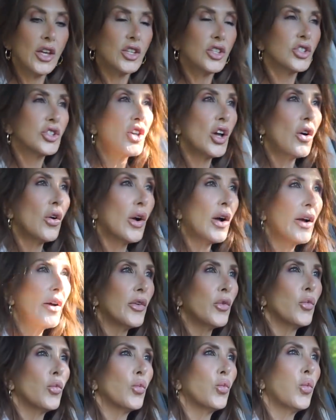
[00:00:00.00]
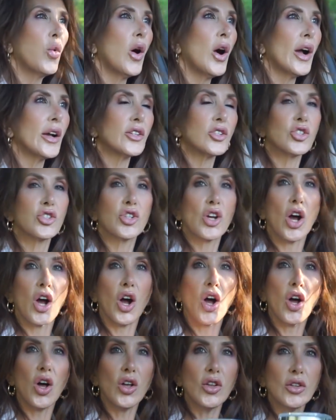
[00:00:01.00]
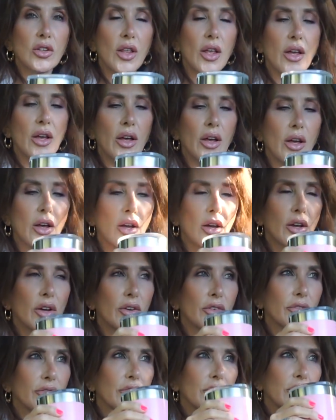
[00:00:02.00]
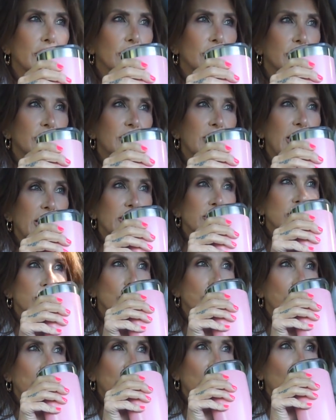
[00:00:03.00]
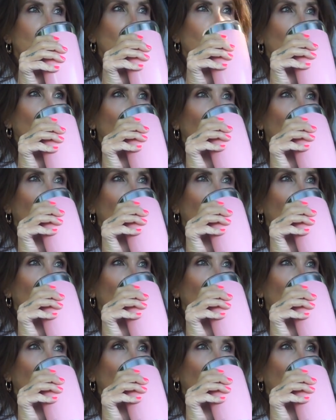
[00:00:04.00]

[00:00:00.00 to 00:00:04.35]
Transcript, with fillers: So I watched all of Dead to Me